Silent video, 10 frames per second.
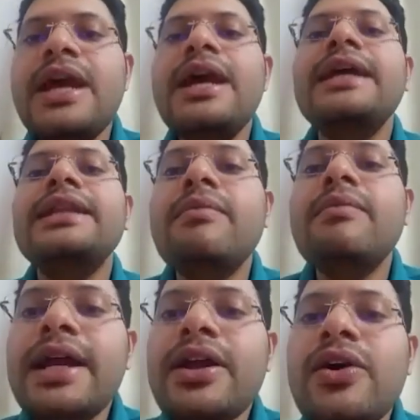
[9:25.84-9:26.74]
In the
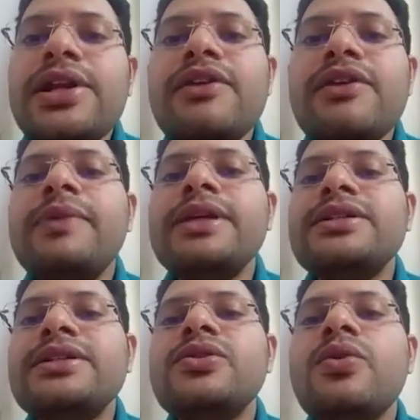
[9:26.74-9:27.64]
minority of
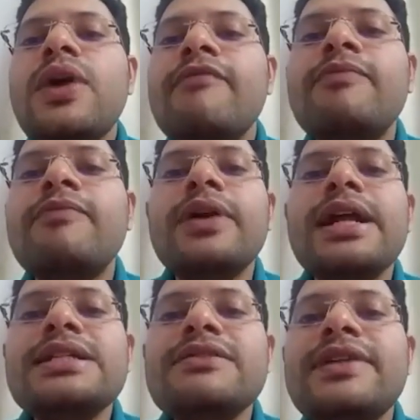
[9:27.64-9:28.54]
patients who have
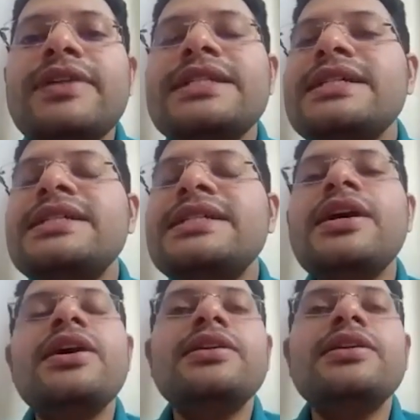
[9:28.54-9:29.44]
progressive disease,
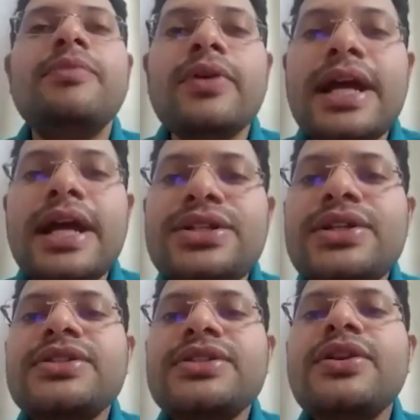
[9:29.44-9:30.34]
the progression
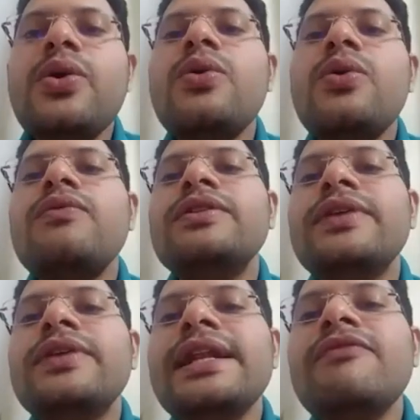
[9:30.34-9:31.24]
is slow, with
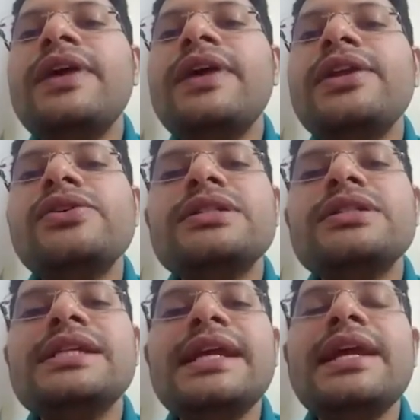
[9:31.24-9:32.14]
renal failure
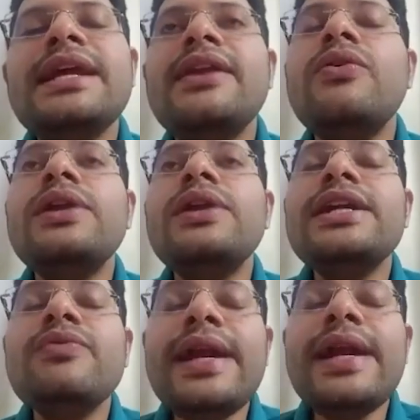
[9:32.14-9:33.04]
seen in only
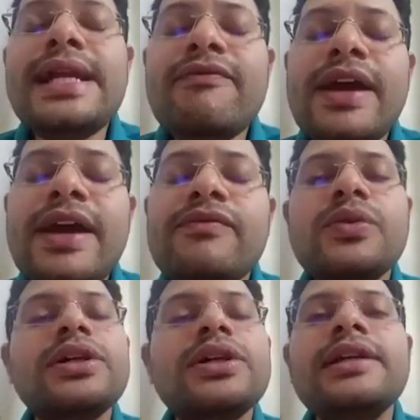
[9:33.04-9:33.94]
25 to
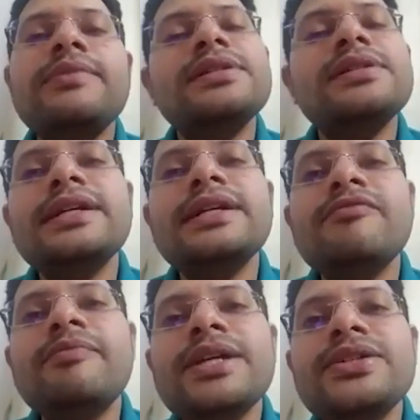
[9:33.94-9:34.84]
30%
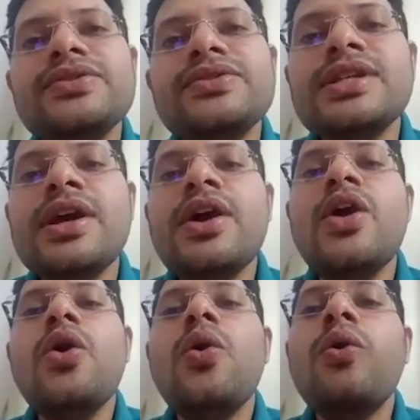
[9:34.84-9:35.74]
of patients
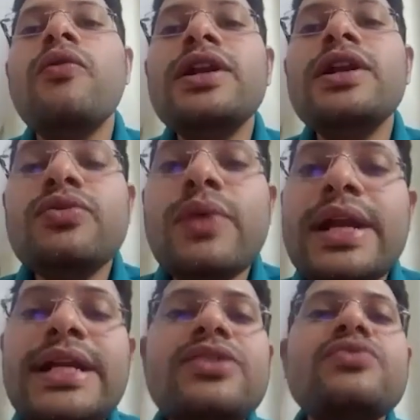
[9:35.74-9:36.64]
over
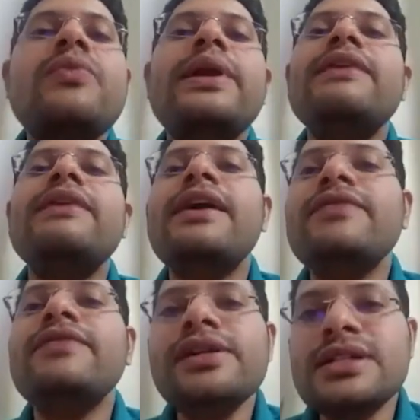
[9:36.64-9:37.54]
20 to 25
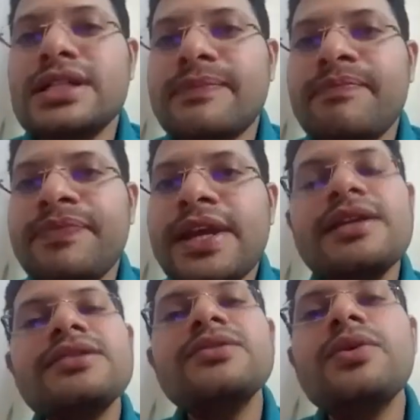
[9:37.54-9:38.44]
years.
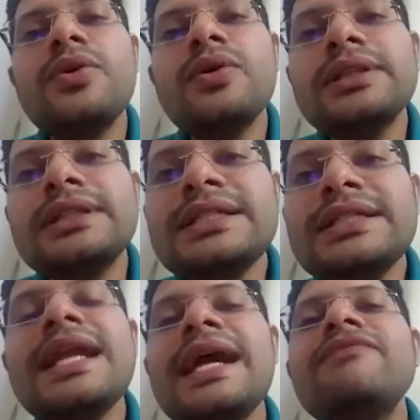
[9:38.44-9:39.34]
So,
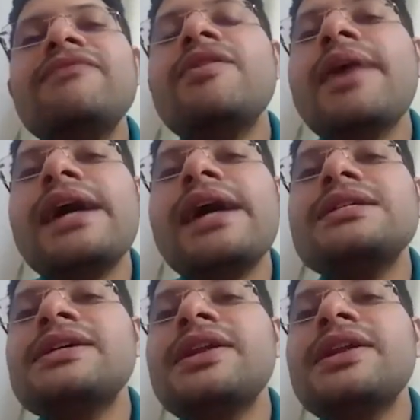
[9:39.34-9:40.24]
this line from
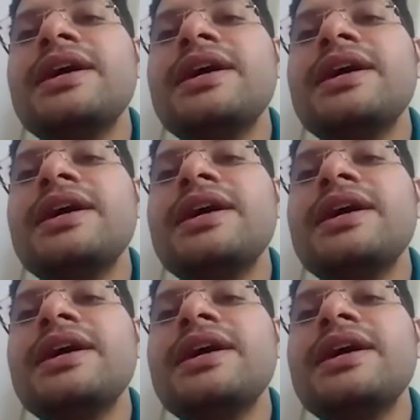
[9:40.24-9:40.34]
Harrison